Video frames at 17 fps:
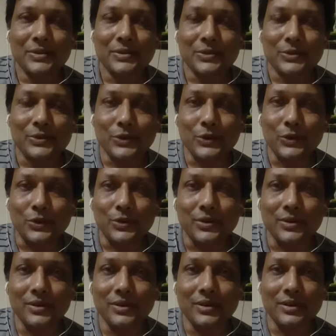So
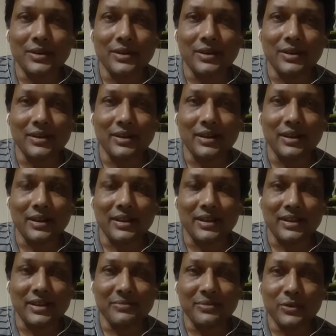
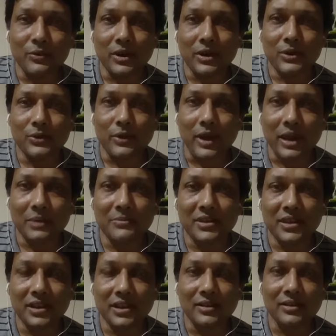if you want to have
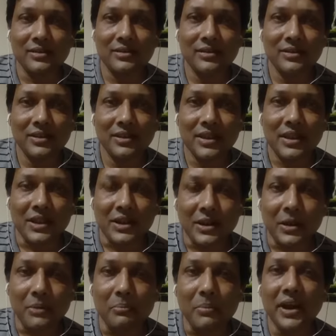the
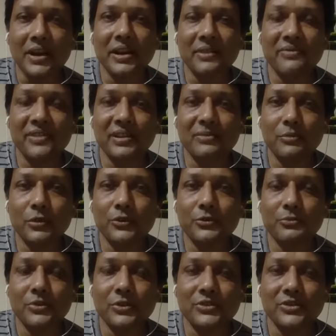combined effect both
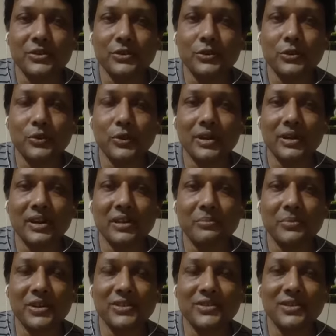for CO2 and
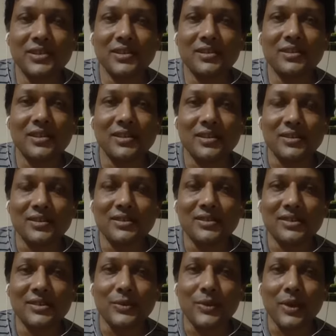temperature, then
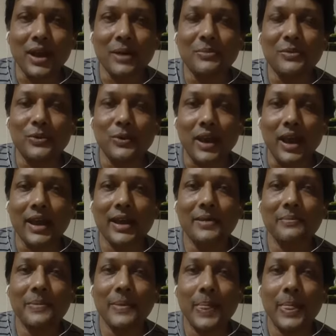you have to
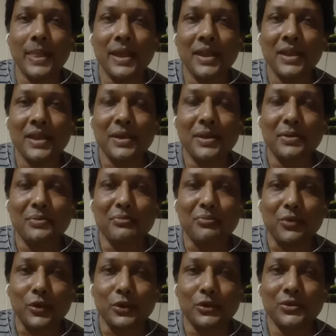have
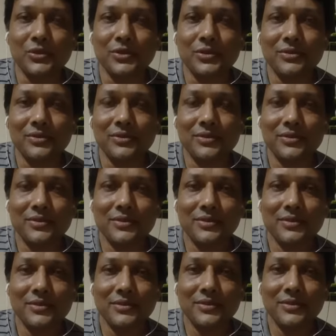both
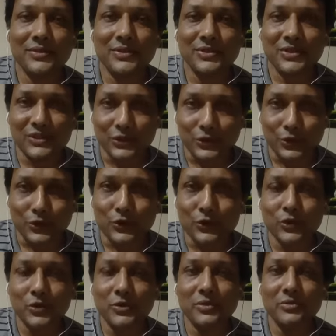
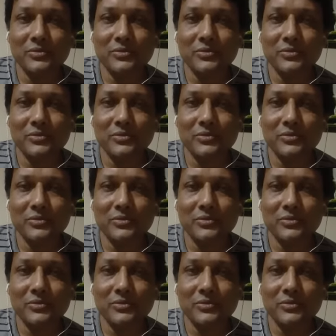CO2